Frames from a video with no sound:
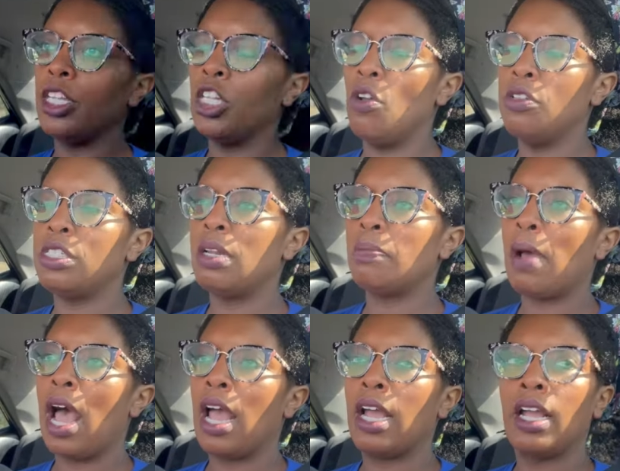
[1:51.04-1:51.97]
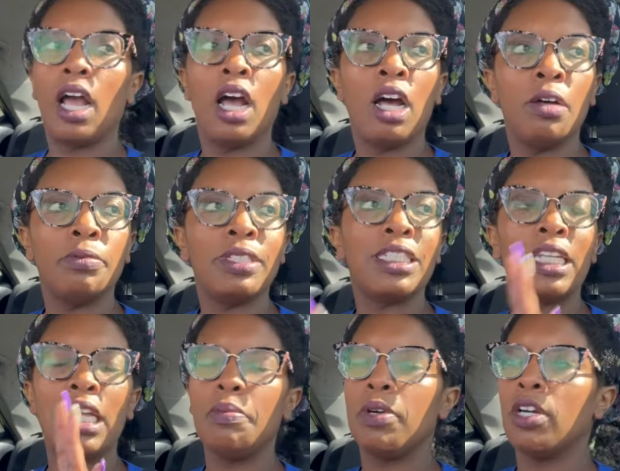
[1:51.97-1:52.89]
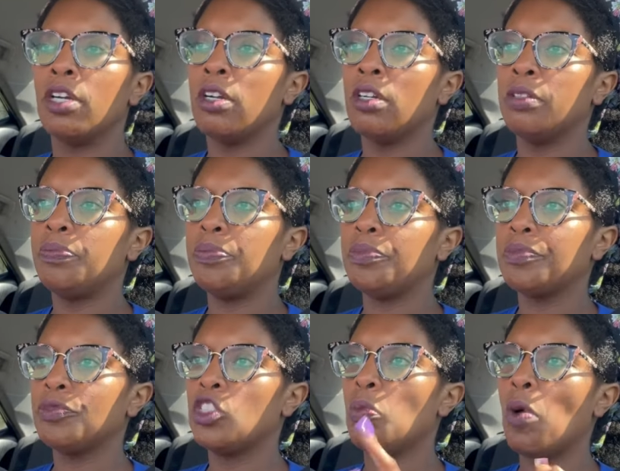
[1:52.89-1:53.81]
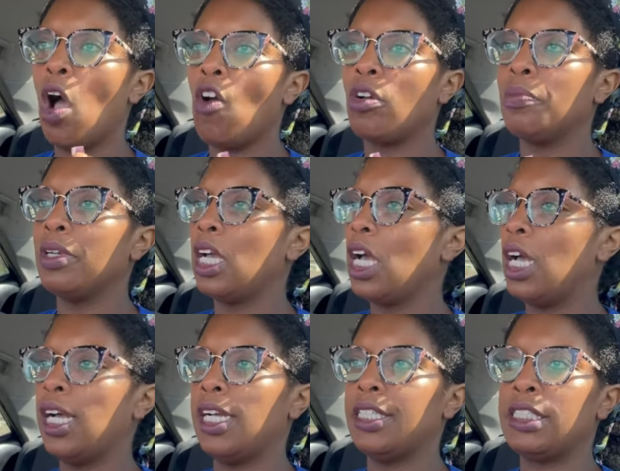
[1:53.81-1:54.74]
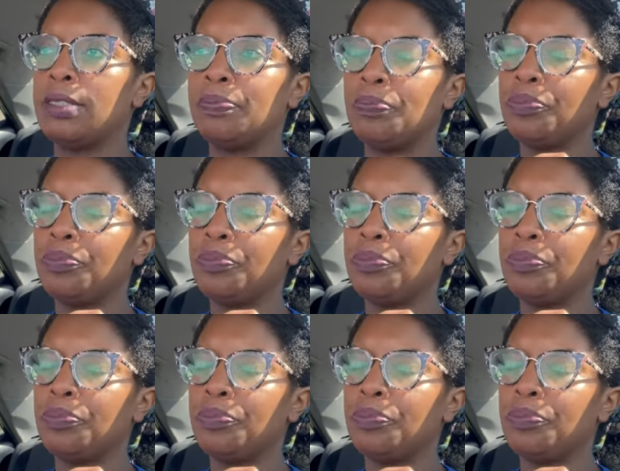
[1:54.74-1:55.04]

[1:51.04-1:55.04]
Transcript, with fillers: using my um, steamer tomorrow because